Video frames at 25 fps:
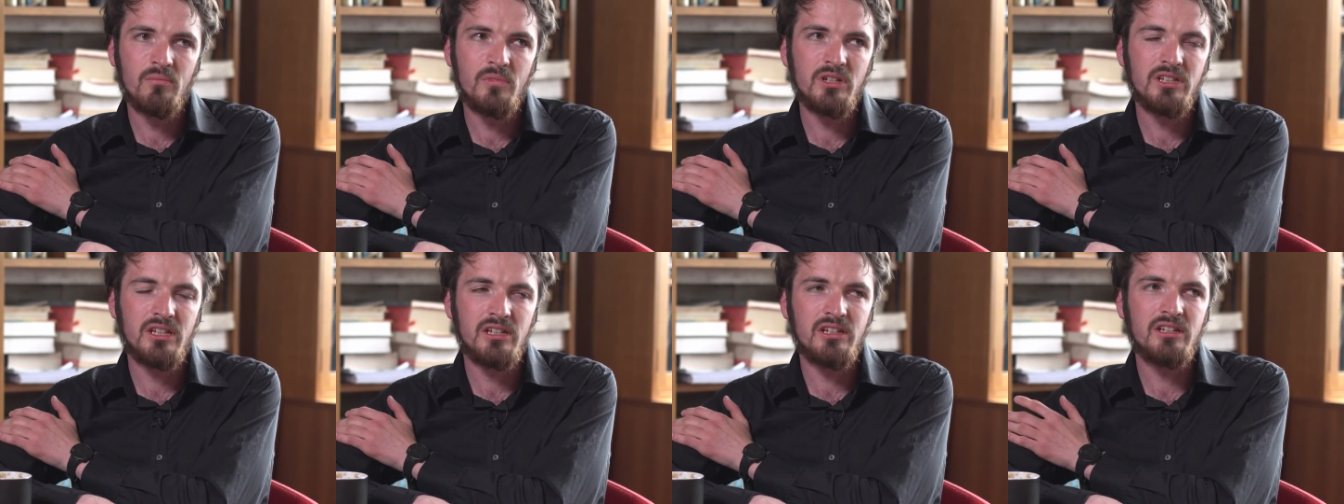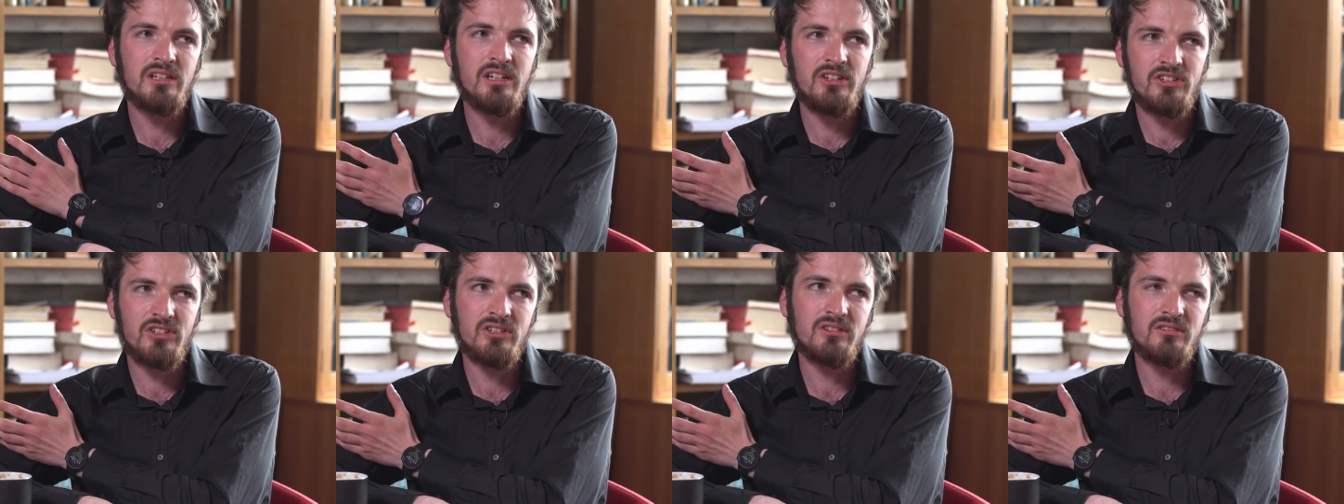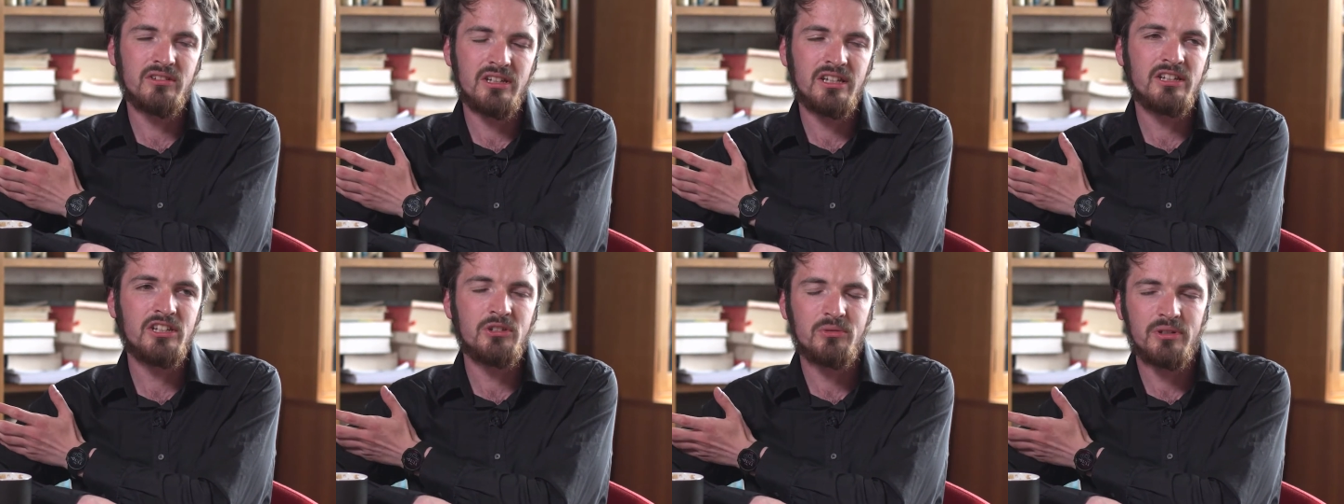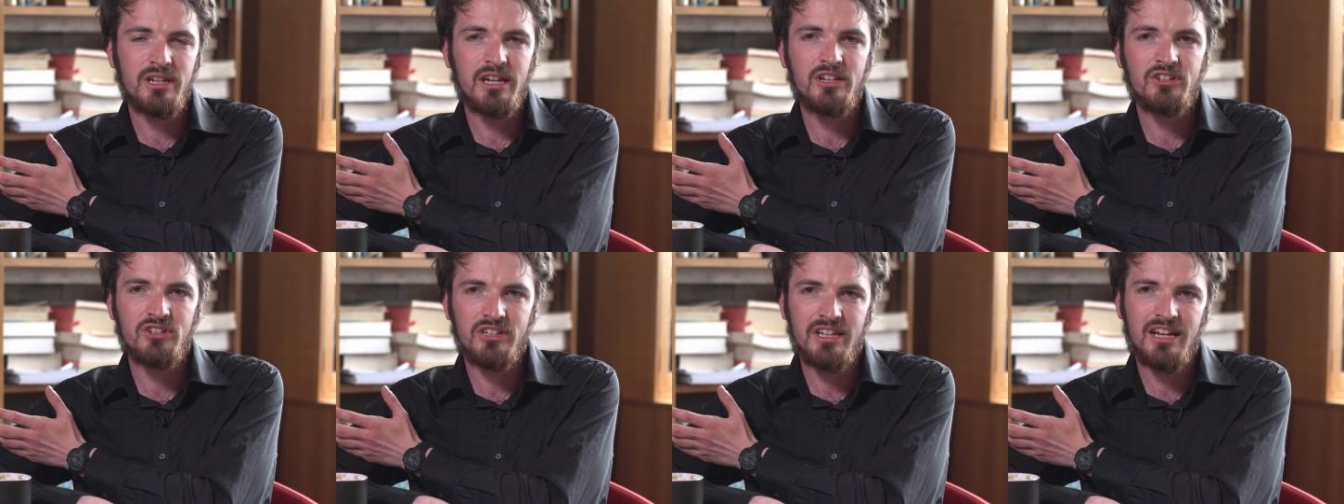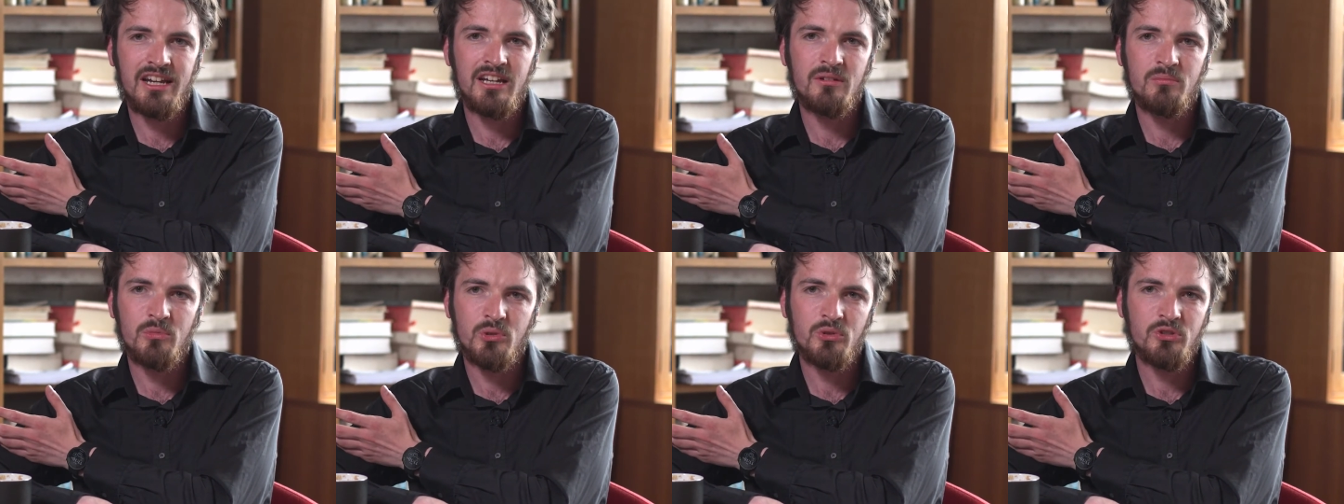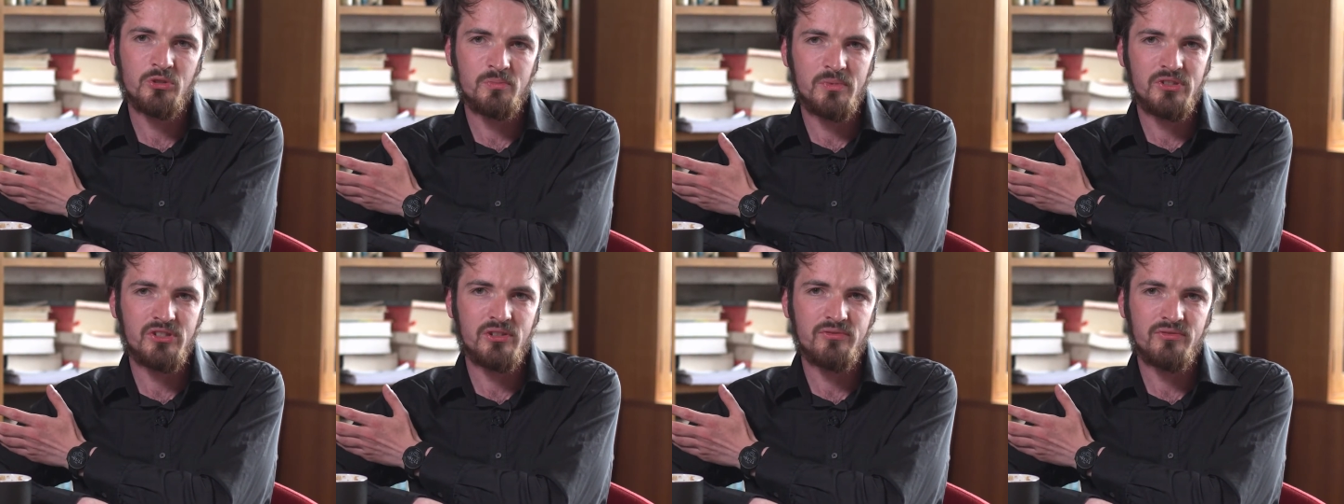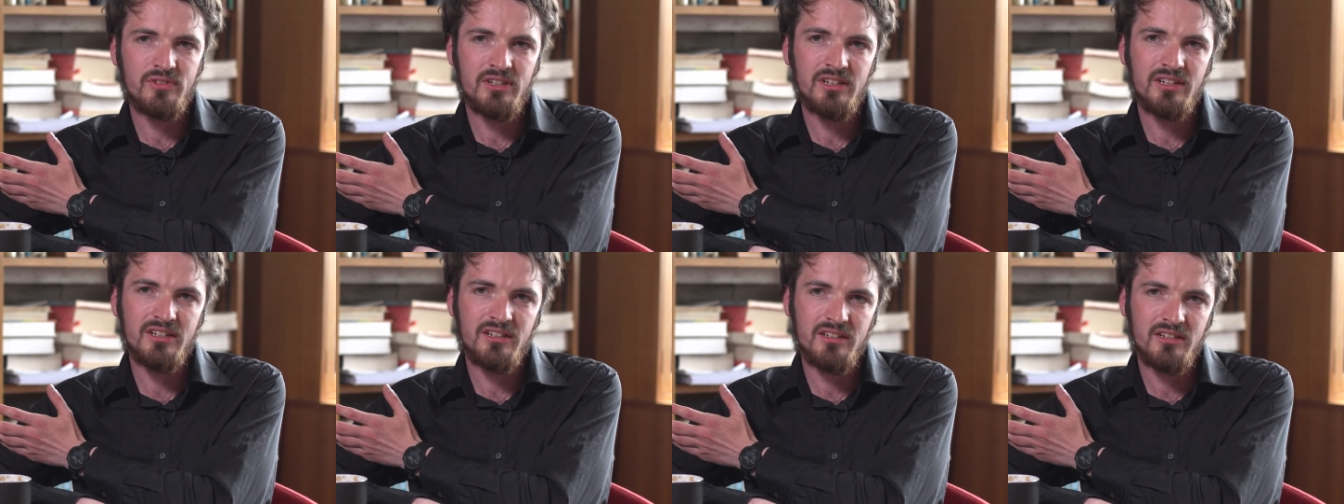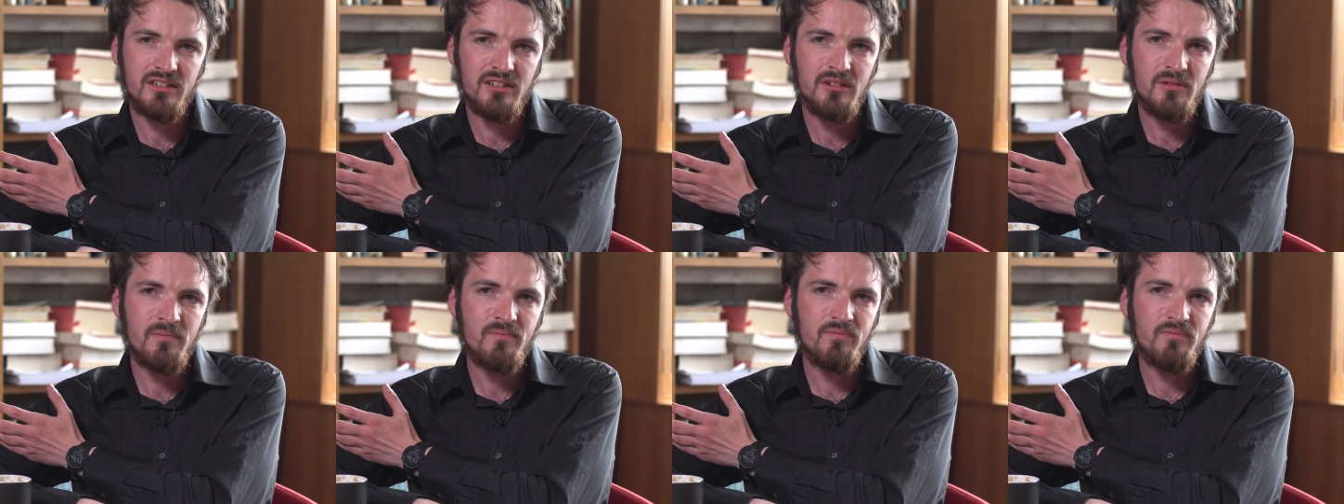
you need to occasionally add more specific